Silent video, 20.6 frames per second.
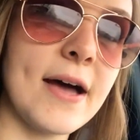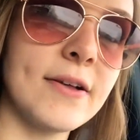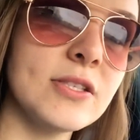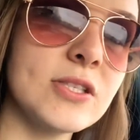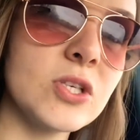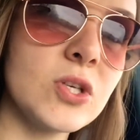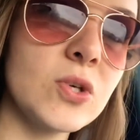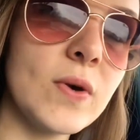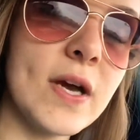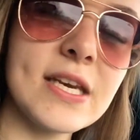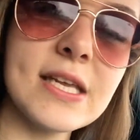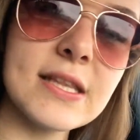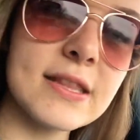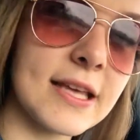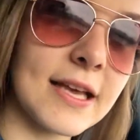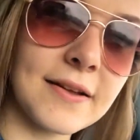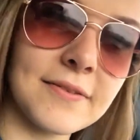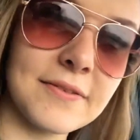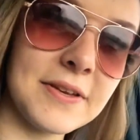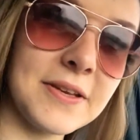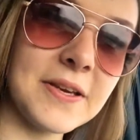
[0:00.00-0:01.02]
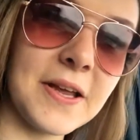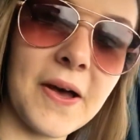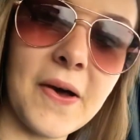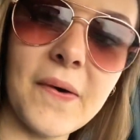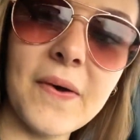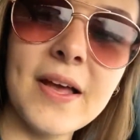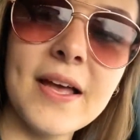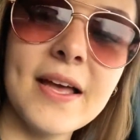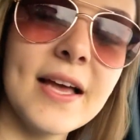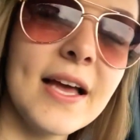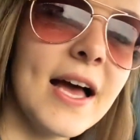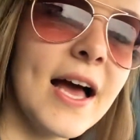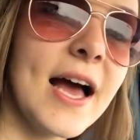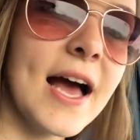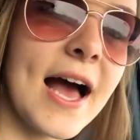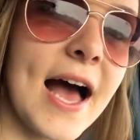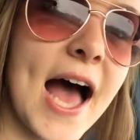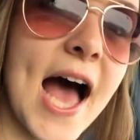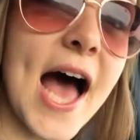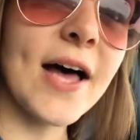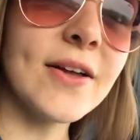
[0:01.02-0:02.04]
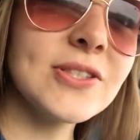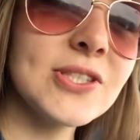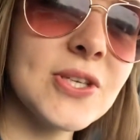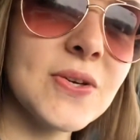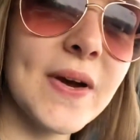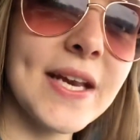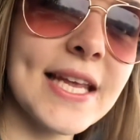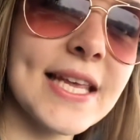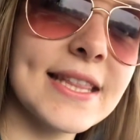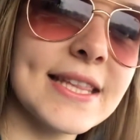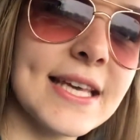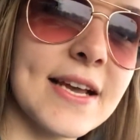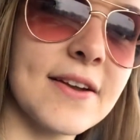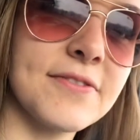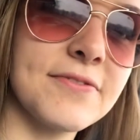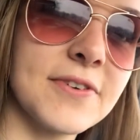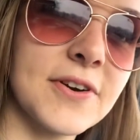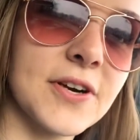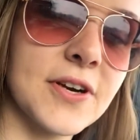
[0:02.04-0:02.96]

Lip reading: I'll do anything, I'll do anything